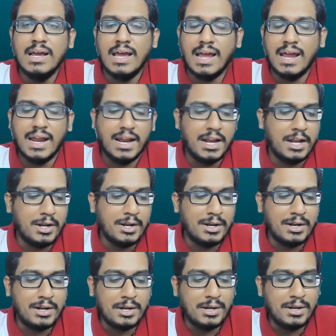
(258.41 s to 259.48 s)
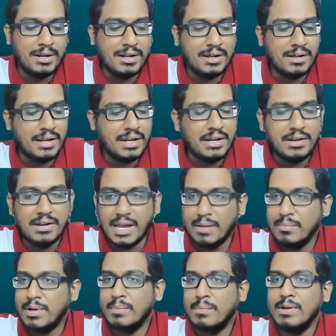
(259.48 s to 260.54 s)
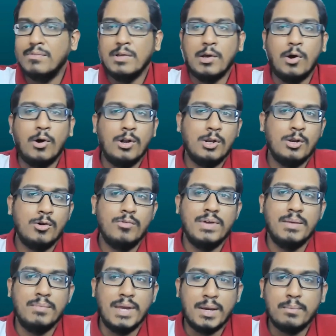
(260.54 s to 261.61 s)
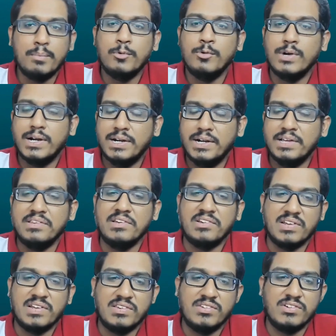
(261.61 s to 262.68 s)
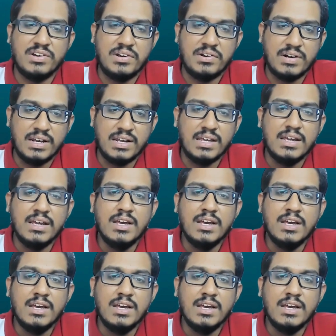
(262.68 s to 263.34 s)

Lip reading: And in time trouble, we all know we make poor decisions generally.